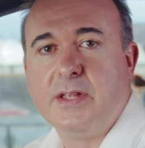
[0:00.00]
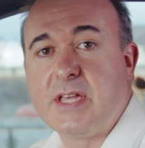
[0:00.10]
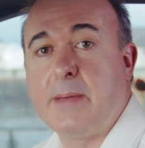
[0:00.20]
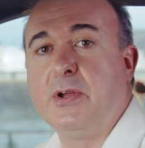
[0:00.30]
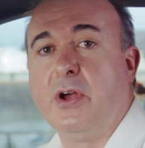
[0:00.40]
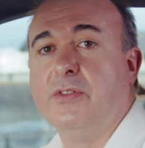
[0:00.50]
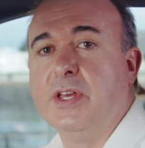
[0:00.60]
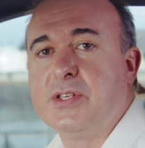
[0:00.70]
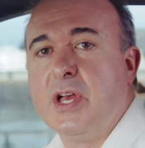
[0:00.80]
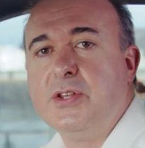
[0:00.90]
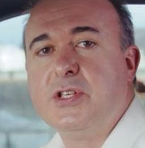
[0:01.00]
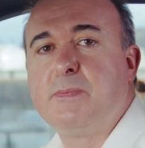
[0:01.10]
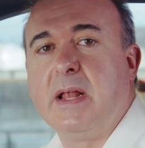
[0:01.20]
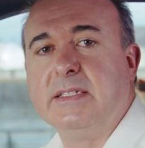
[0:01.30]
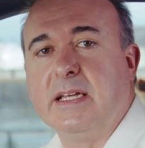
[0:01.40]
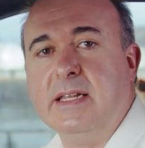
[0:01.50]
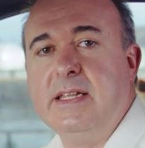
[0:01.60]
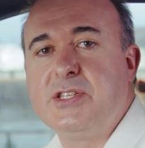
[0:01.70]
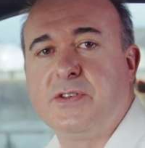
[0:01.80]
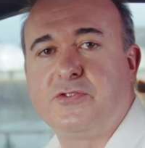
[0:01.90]
Tapping on this displays a
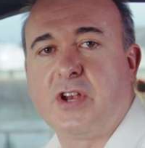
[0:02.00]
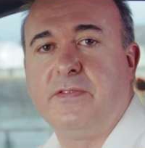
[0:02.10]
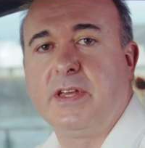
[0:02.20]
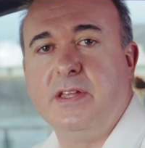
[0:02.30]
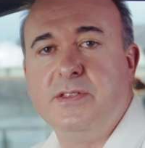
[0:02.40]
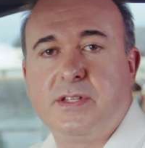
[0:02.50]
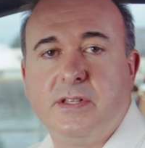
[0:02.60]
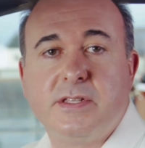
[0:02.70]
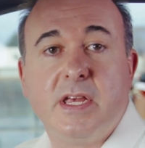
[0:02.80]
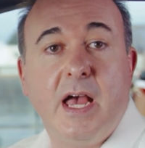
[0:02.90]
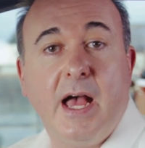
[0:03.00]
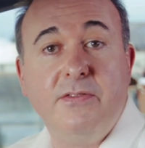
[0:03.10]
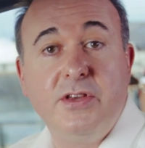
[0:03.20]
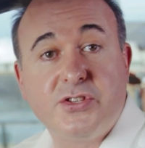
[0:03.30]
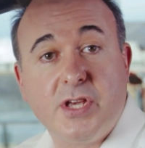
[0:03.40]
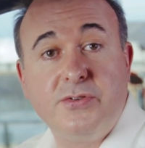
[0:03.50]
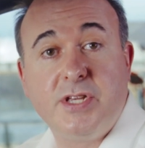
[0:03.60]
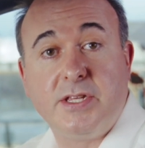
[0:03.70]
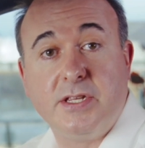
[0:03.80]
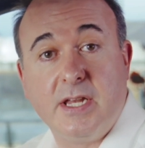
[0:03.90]
list of traffic incidents and the
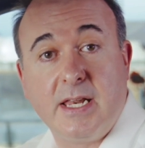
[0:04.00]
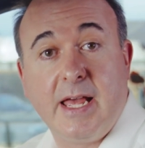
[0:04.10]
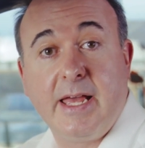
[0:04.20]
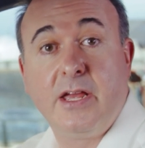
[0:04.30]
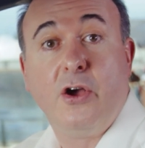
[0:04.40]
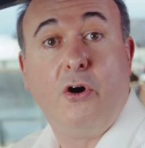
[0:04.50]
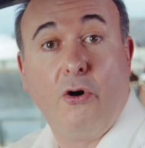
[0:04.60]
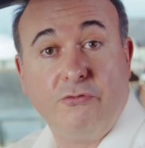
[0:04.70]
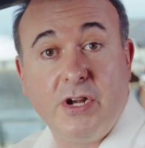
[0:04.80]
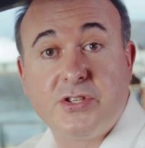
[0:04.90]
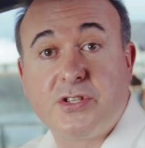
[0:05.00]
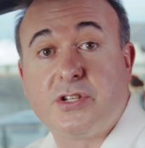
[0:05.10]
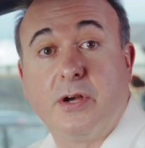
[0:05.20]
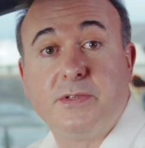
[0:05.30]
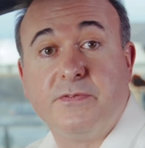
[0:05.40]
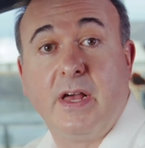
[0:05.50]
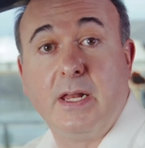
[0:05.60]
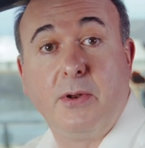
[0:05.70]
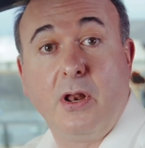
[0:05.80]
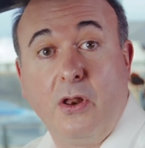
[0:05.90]
associated delay or rest stops
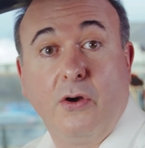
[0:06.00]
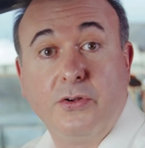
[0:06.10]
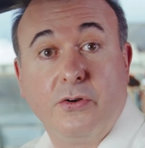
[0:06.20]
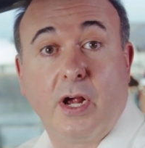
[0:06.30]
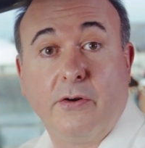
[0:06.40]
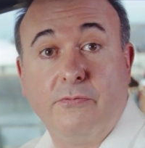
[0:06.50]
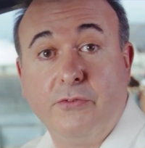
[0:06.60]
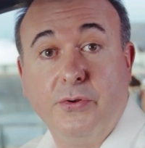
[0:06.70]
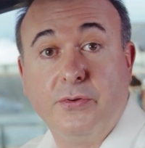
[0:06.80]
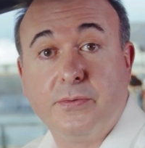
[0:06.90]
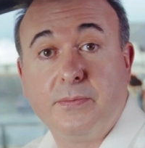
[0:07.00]
available along your current route.